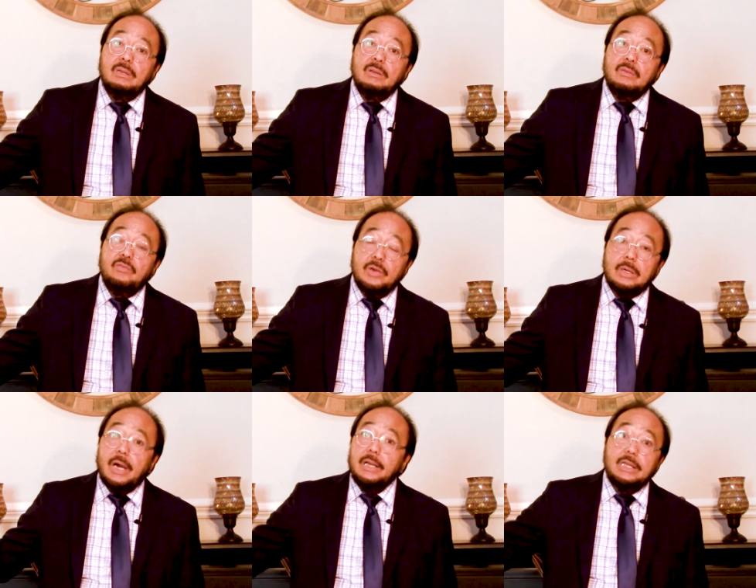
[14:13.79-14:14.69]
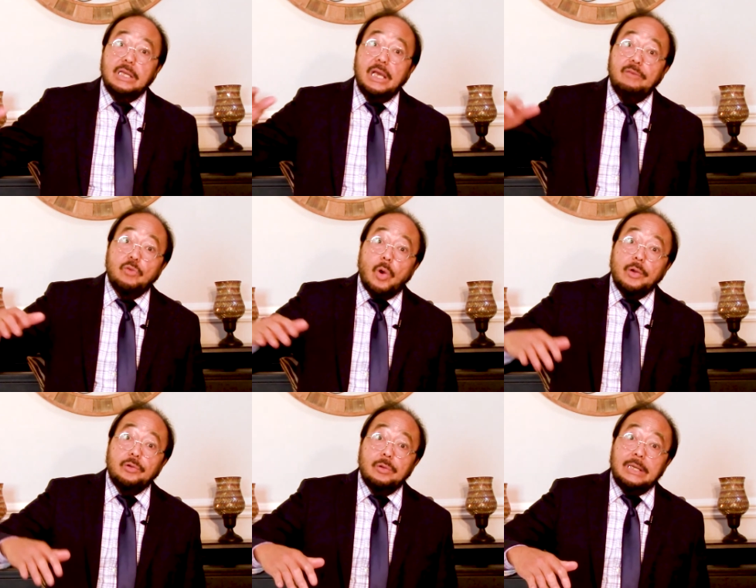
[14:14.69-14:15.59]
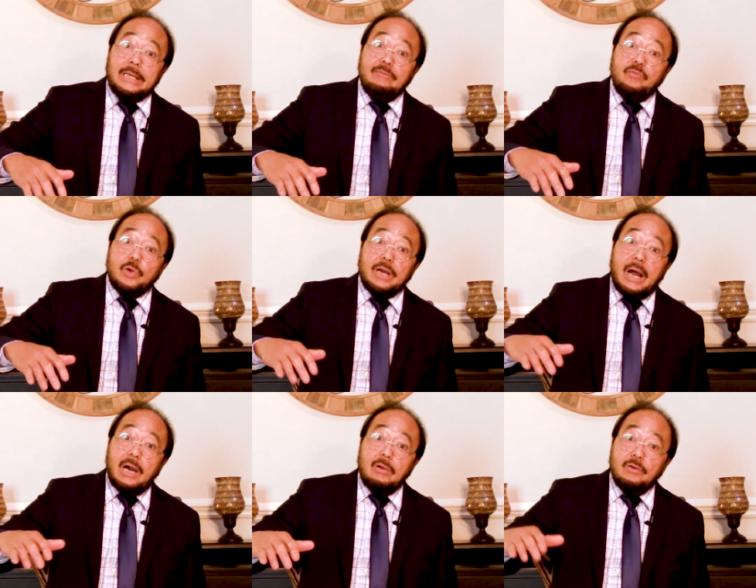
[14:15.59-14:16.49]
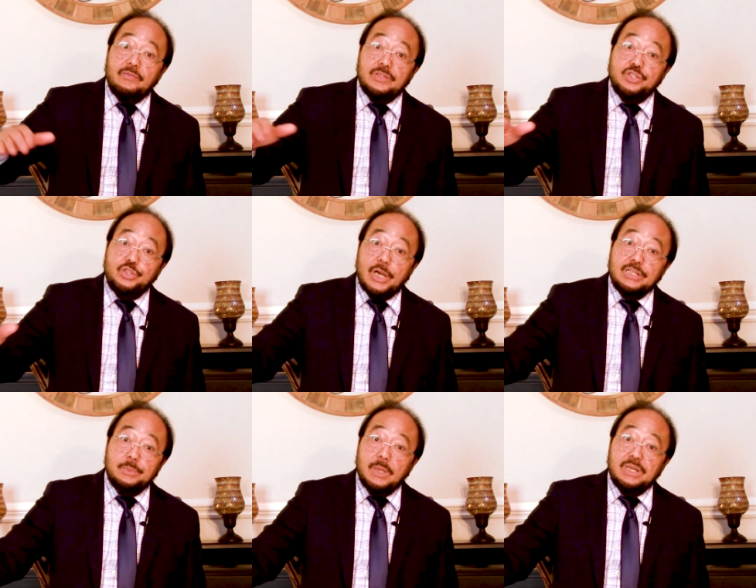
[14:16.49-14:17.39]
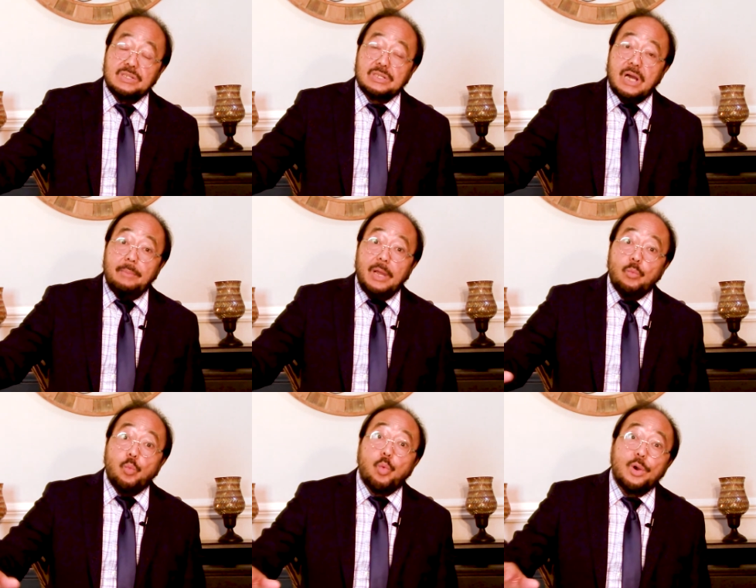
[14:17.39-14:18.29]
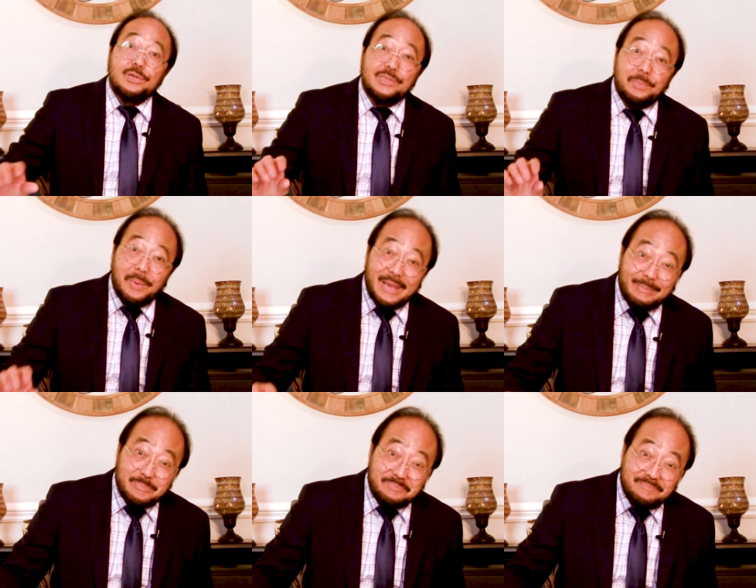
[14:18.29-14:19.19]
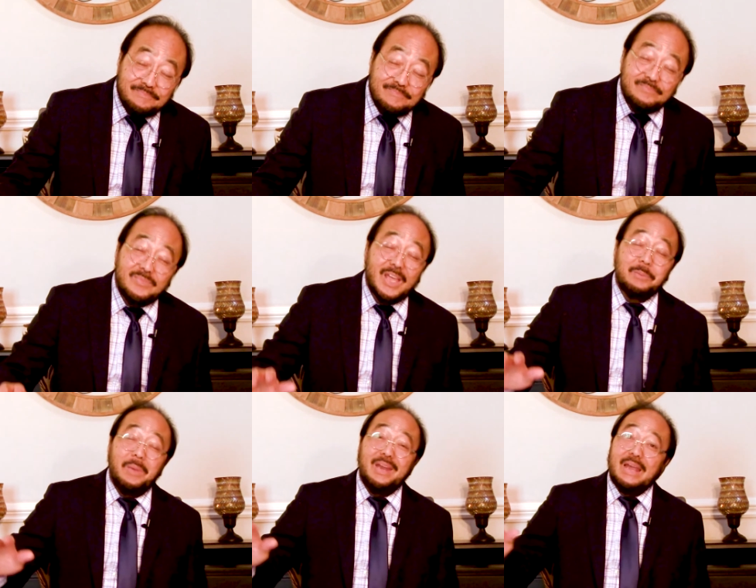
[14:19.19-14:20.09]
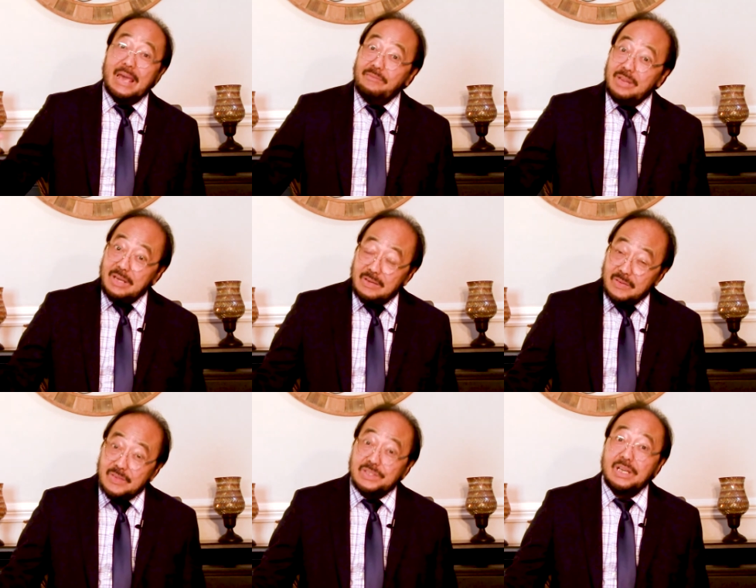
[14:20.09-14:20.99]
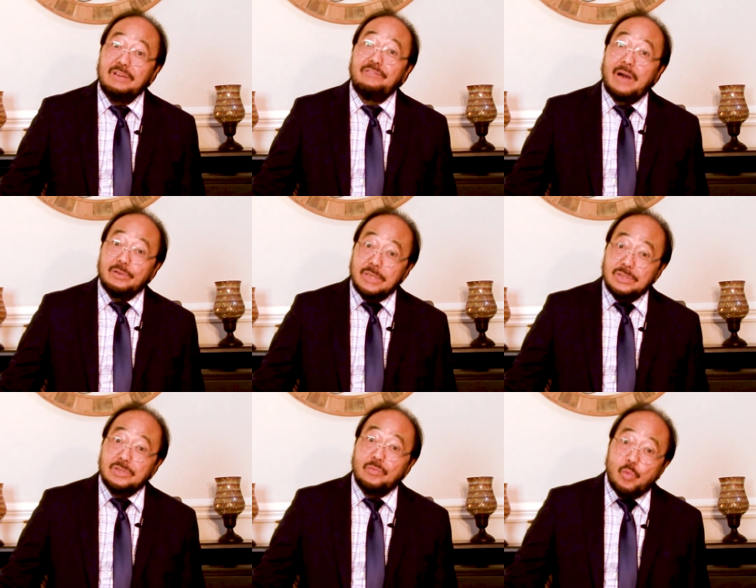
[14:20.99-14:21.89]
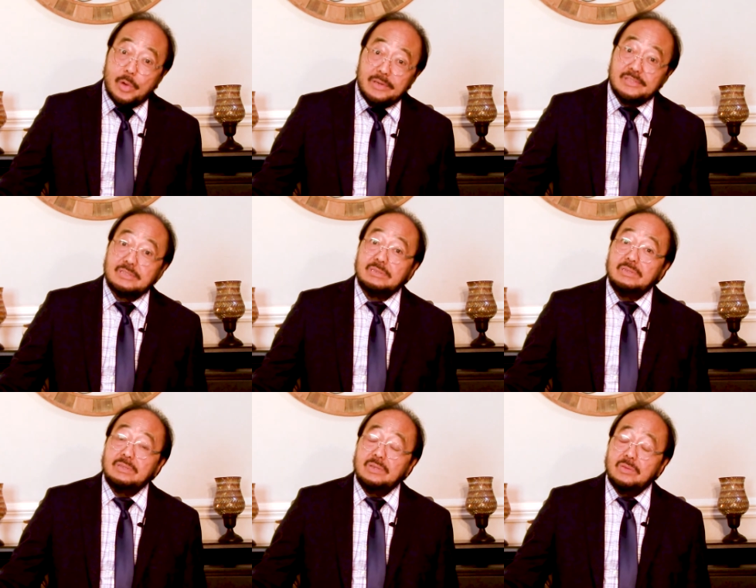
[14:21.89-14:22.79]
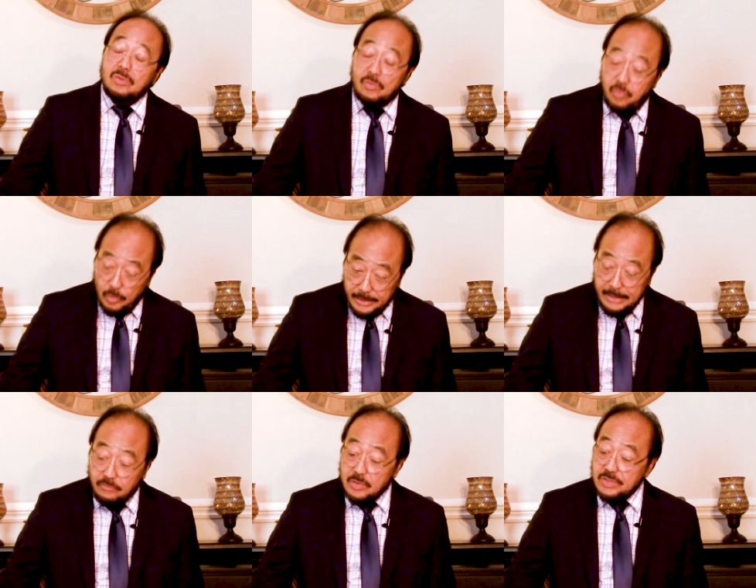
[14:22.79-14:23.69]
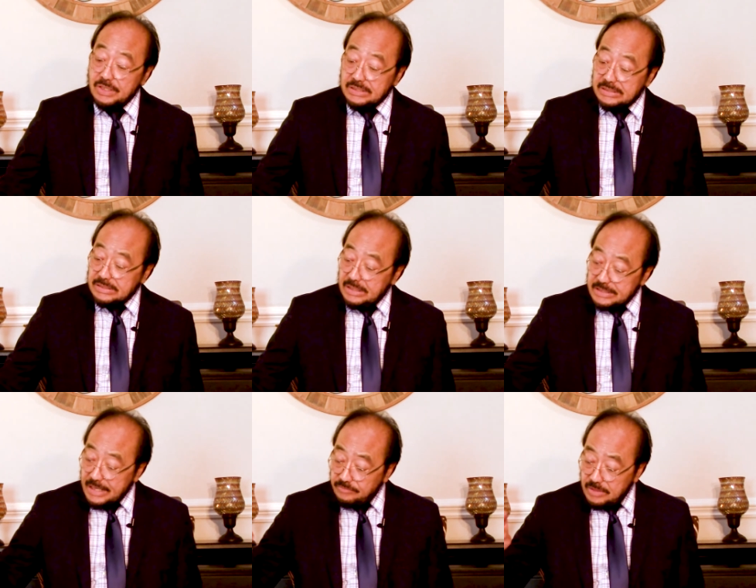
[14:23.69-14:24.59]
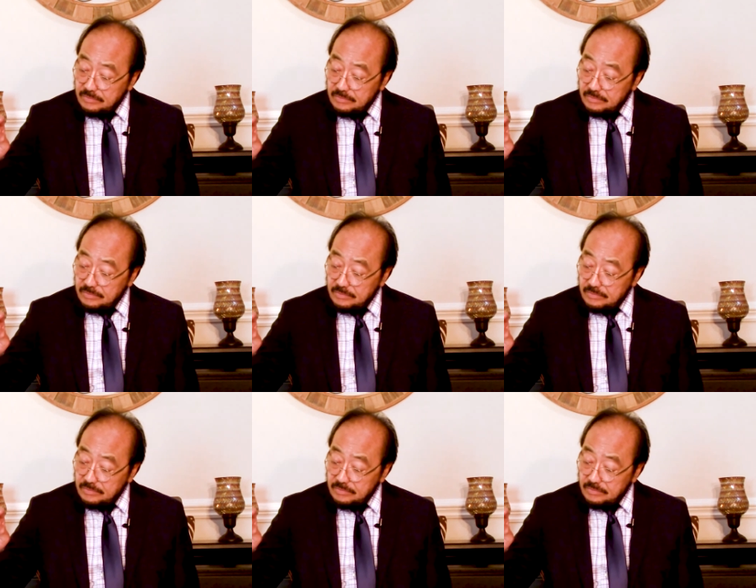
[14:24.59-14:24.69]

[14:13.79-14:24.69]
Fear God and give glory to Him, for the hour of His judgment has come, and worship Him that made the heaven, the earth, the sea, and the fountains of waters. Luke 14, verse 6 and 7.